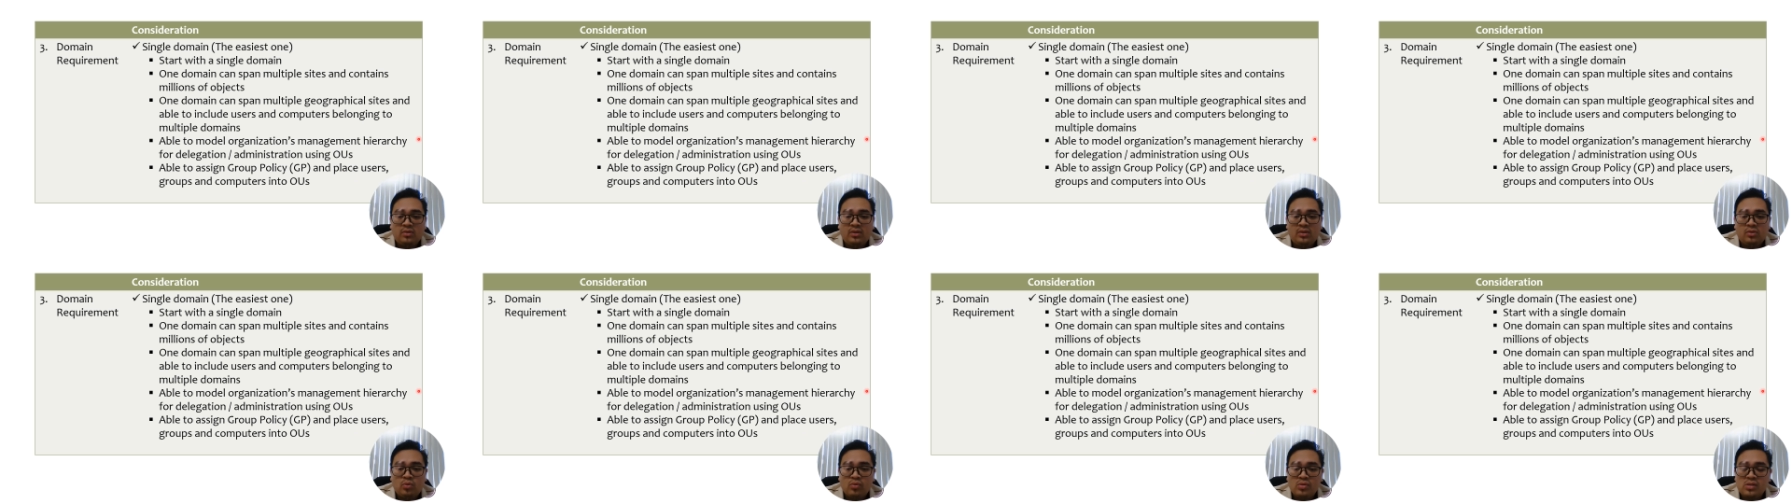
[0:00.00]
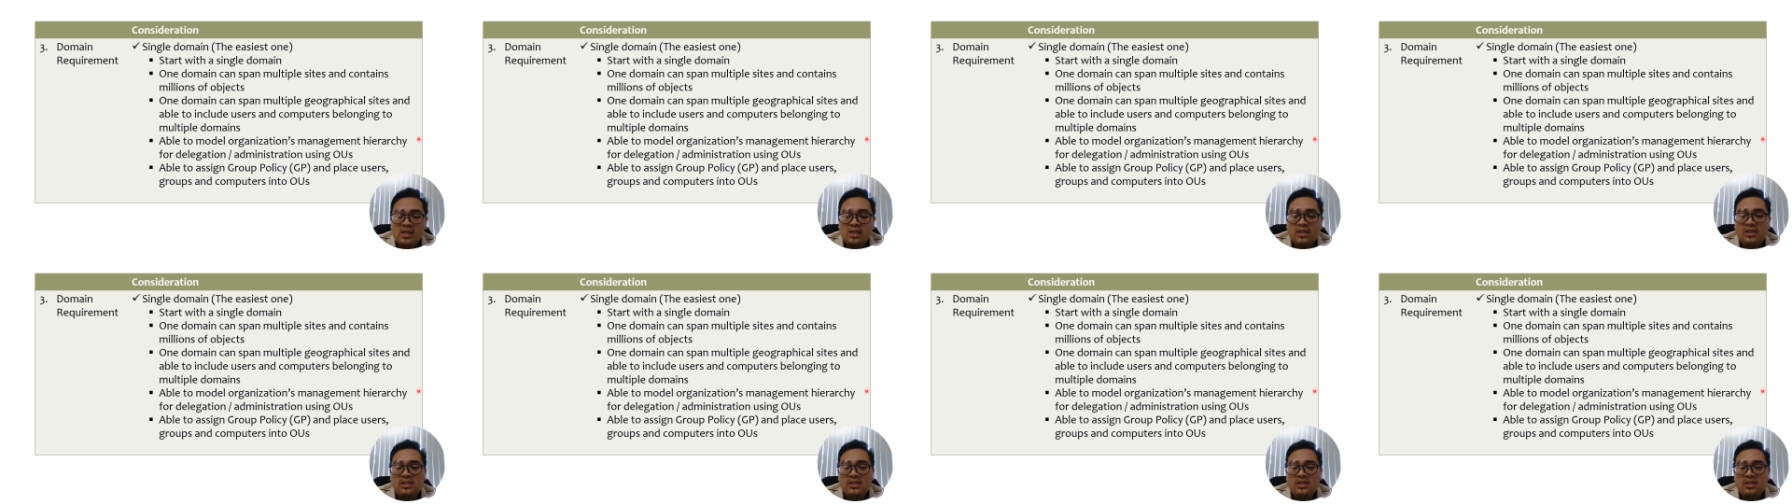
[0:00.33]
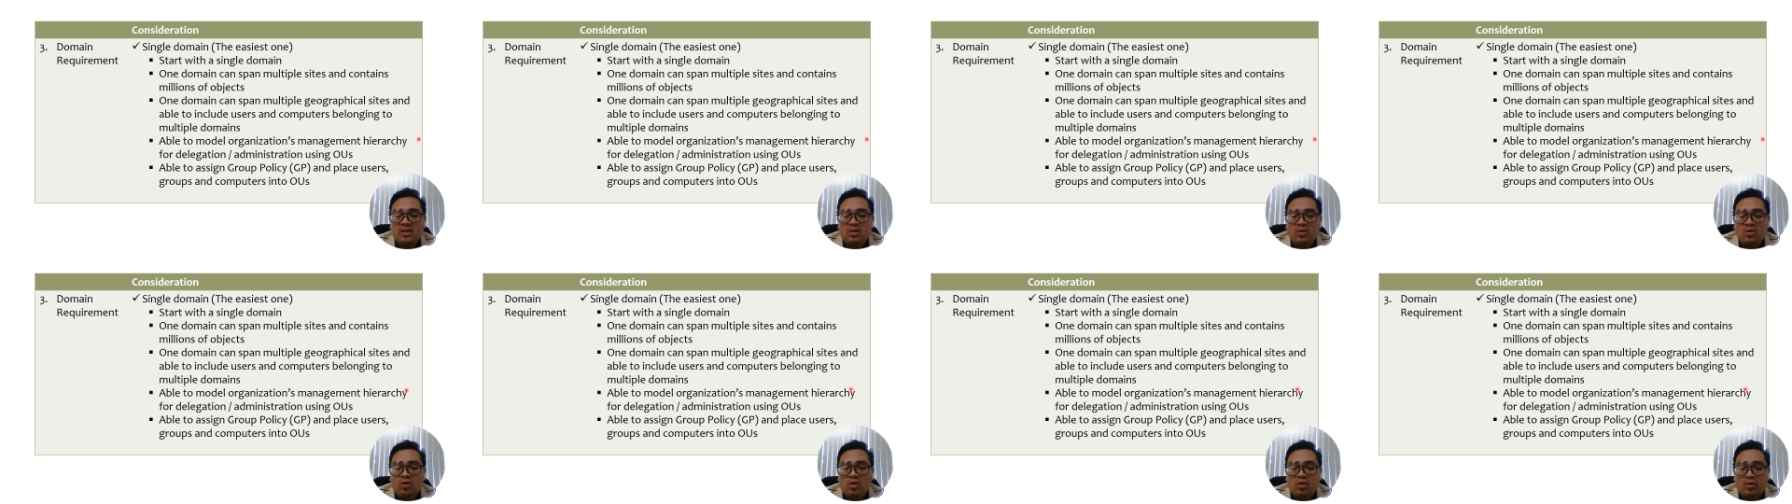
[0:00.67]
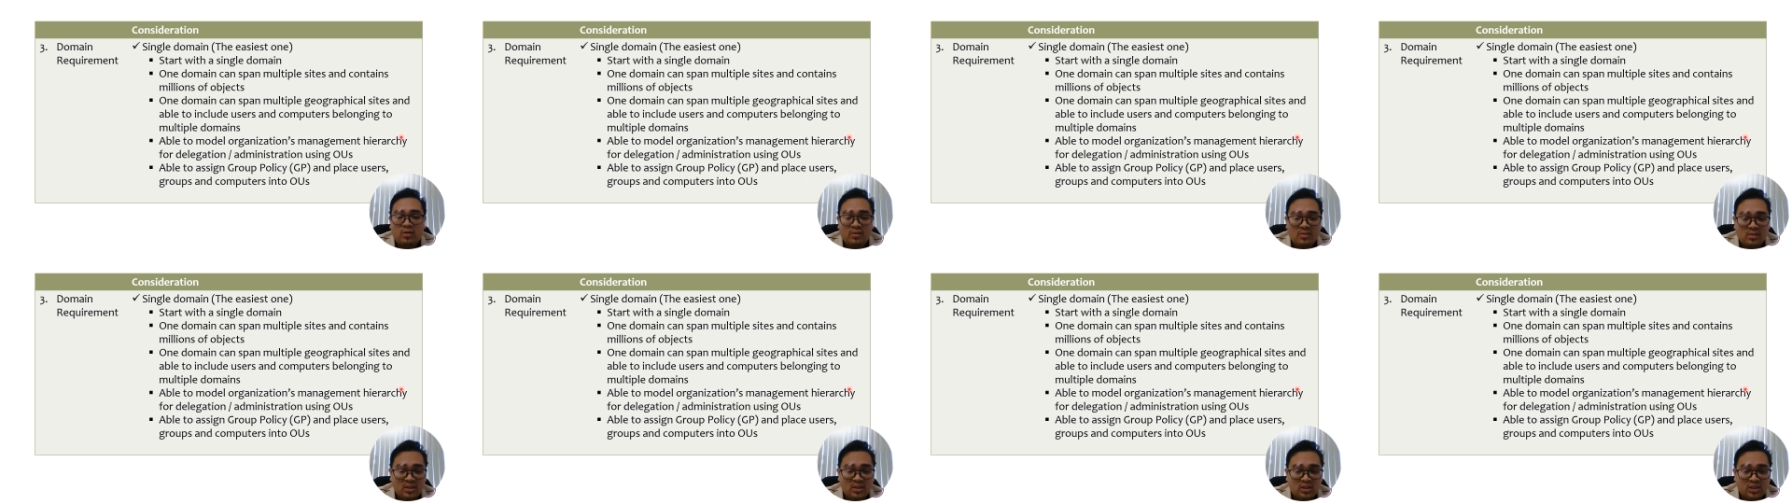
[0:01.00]
using the
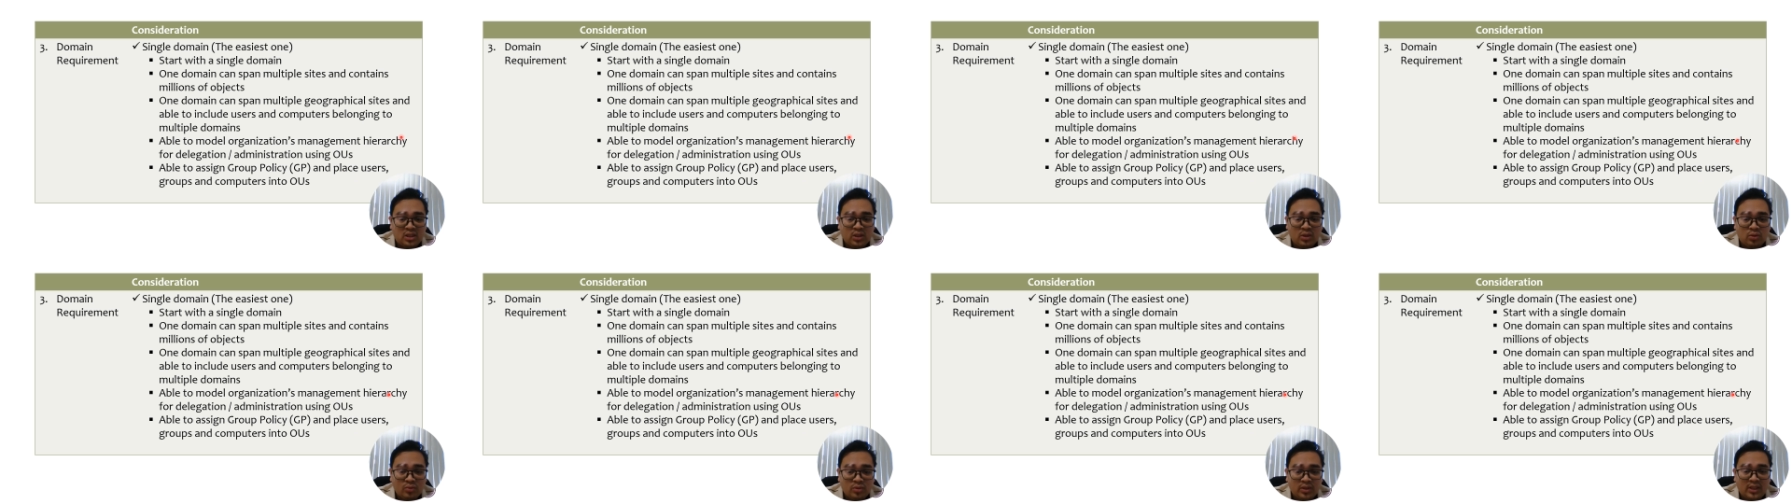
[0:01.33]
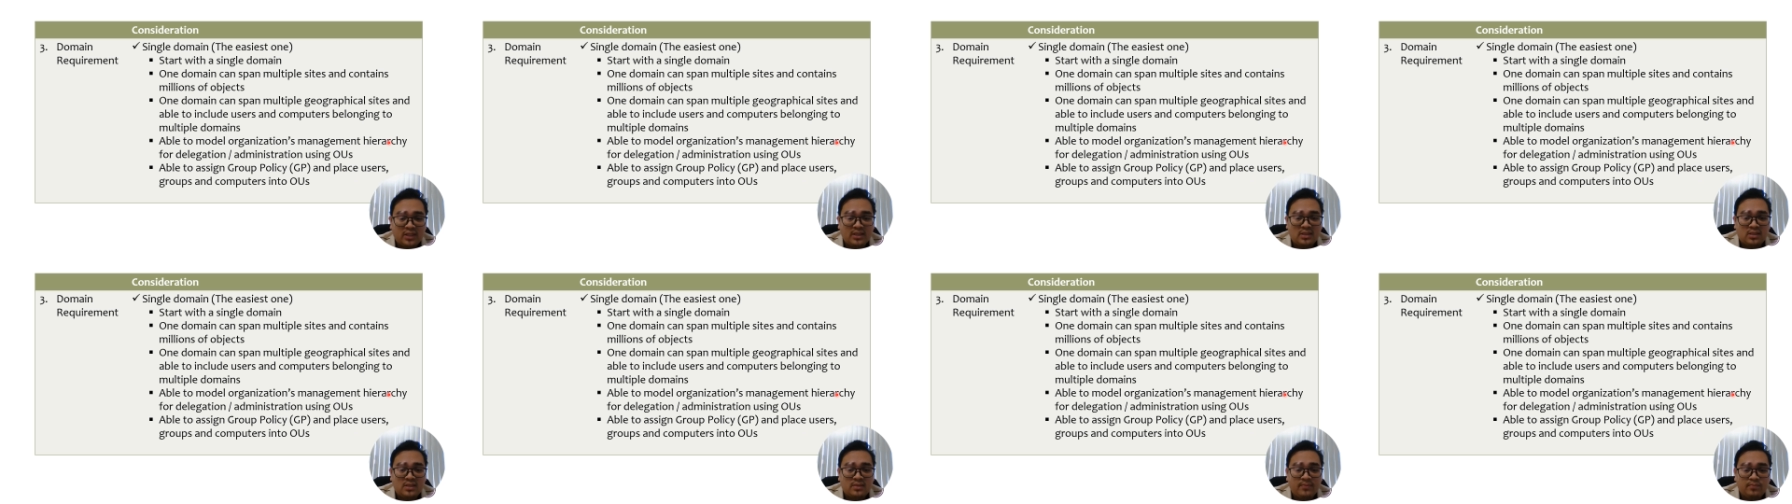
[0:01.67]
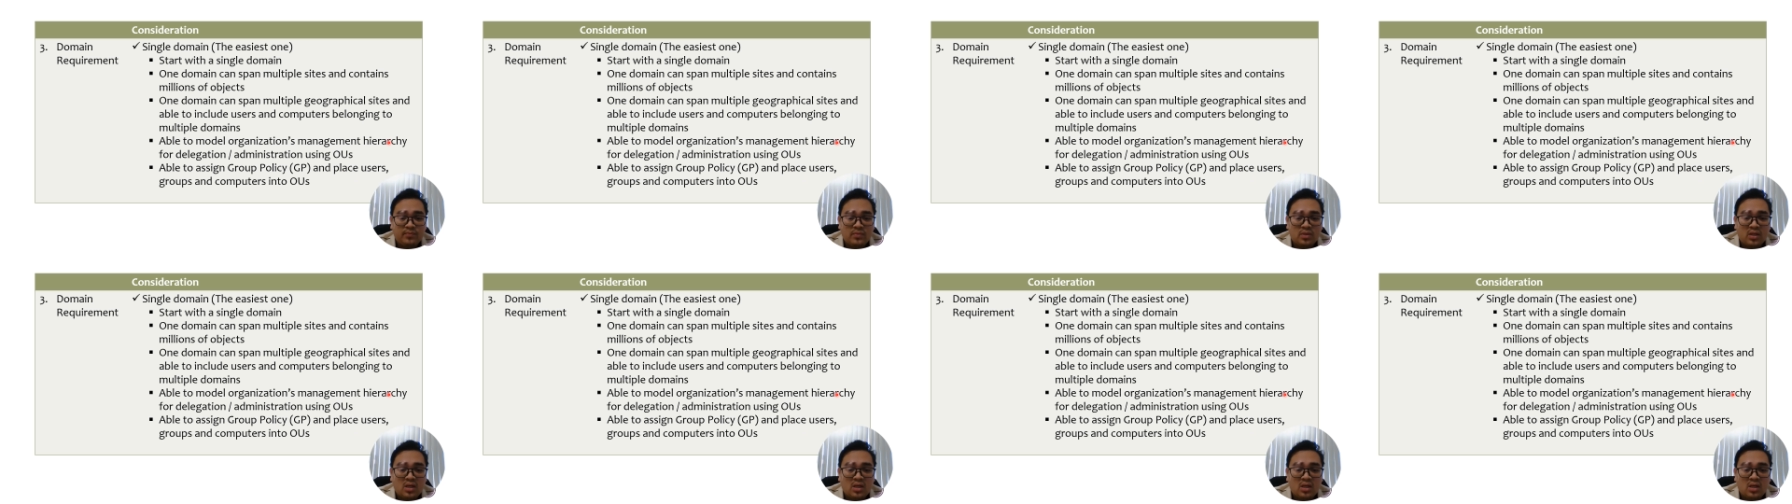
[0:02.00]
organization units,